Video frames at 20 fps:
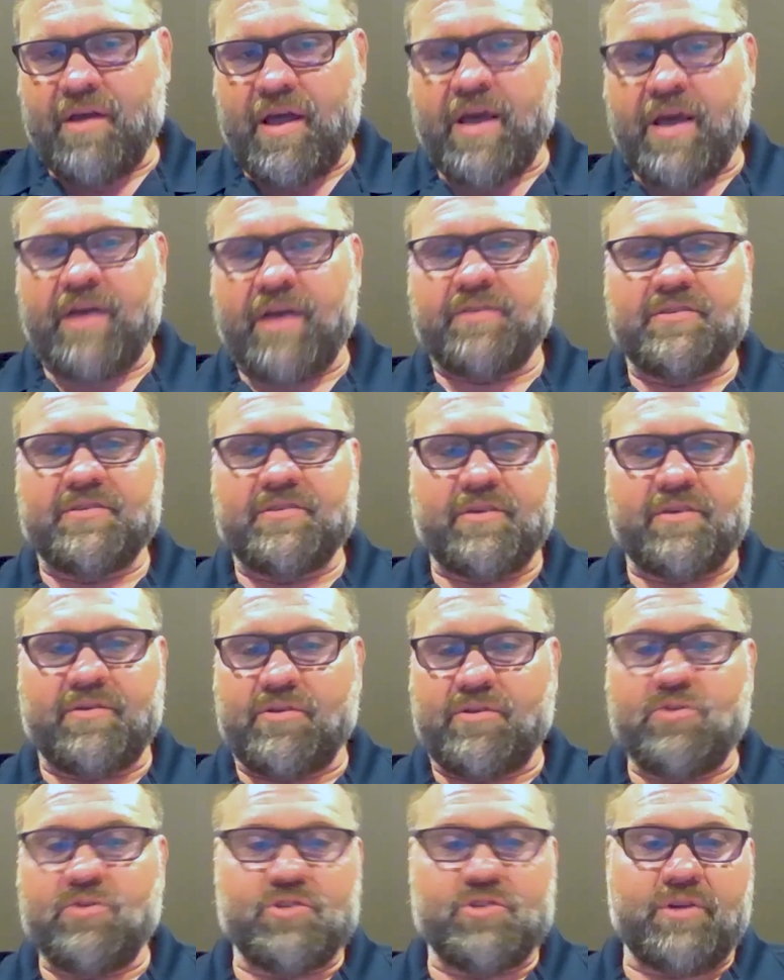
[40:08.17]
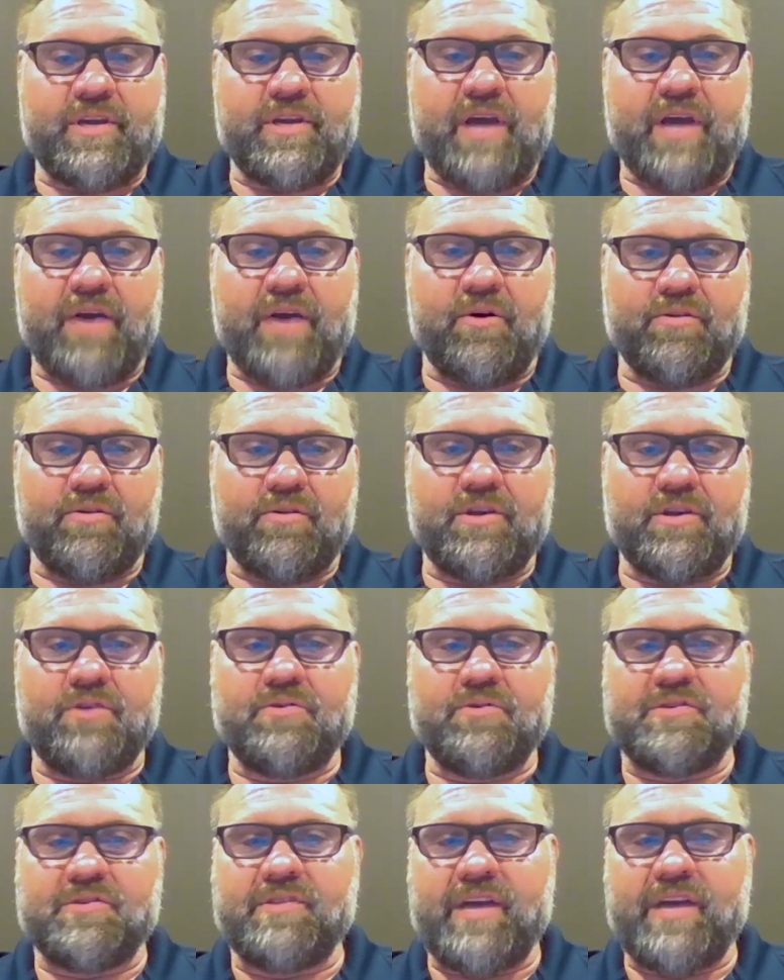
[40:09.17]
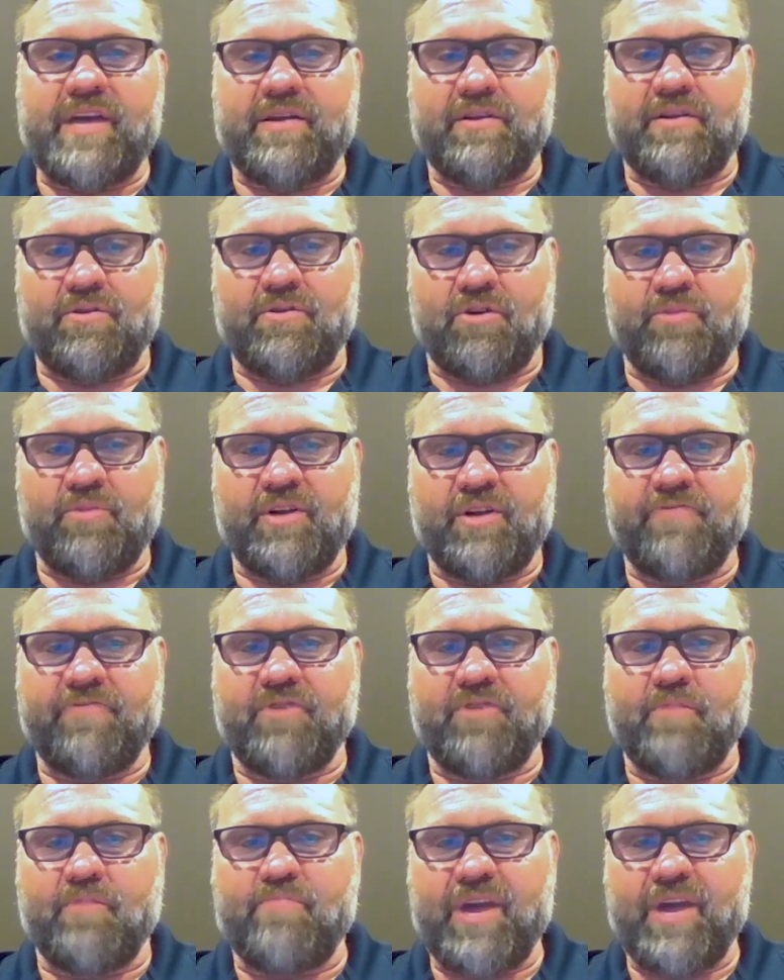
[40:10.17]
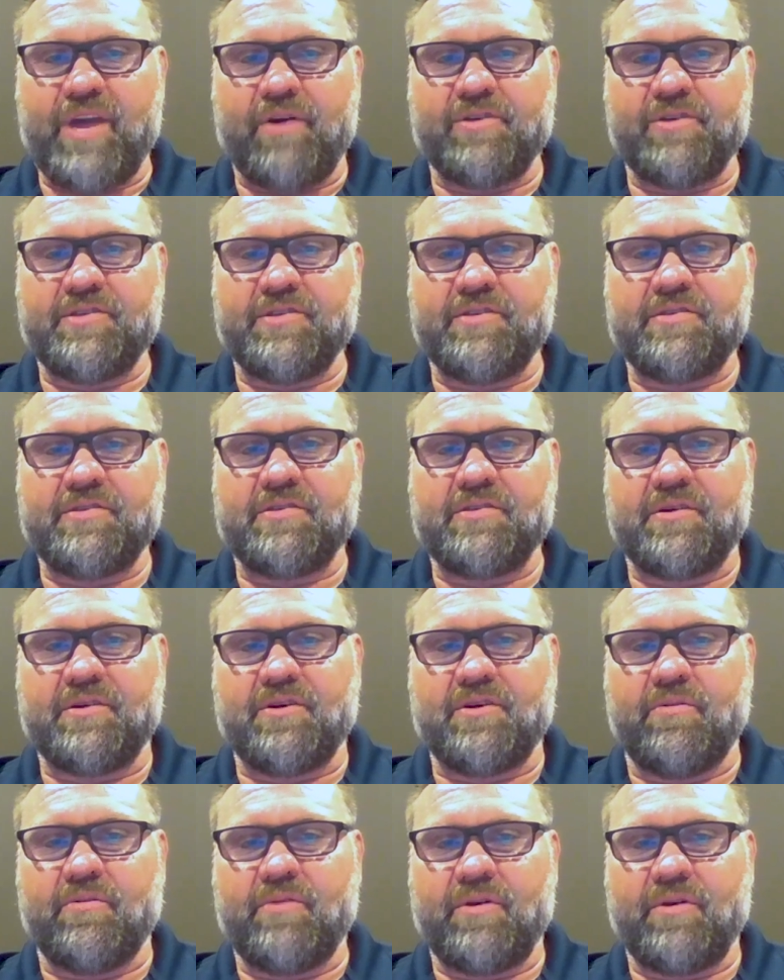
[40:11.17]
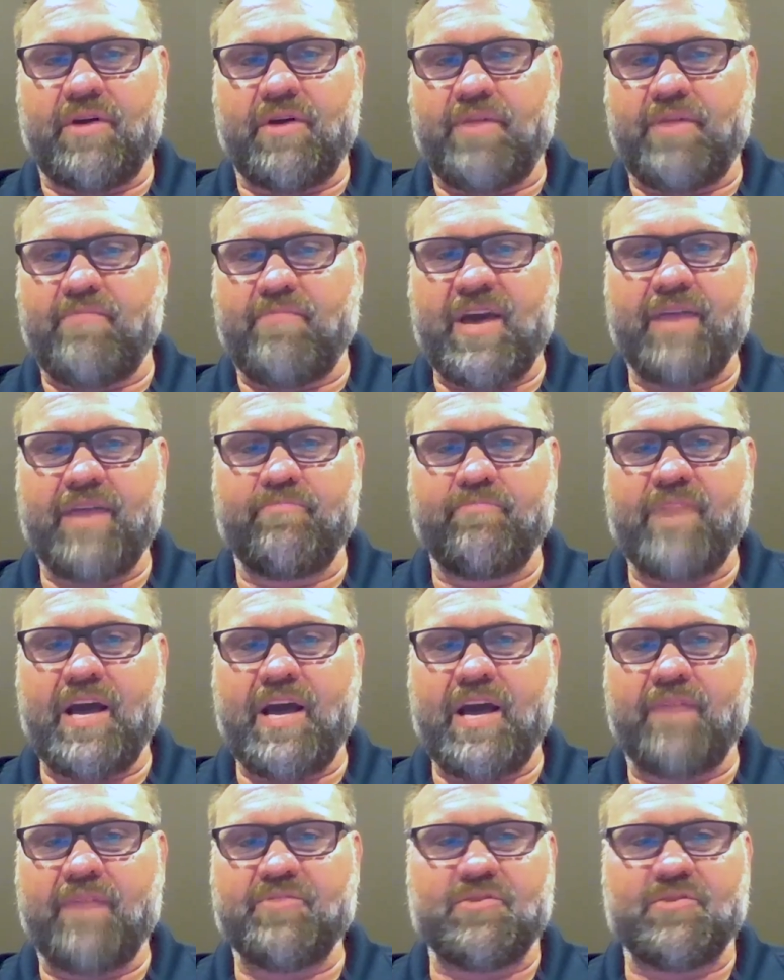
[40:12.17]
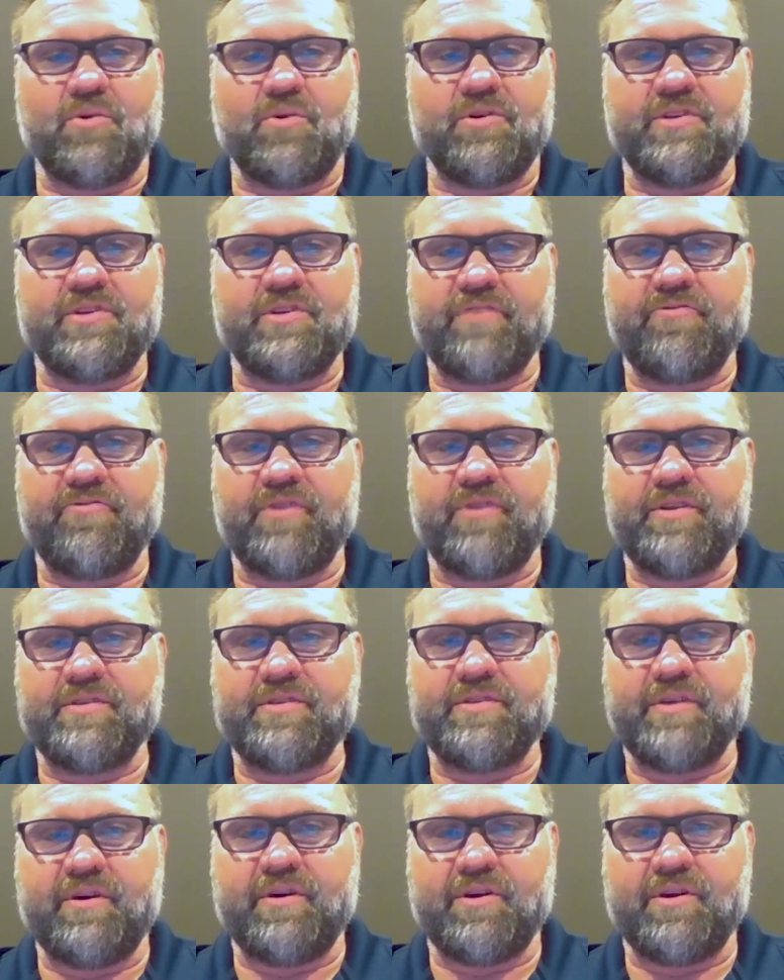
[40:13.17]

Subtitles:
And usually I only use normative comparisons and head maps or different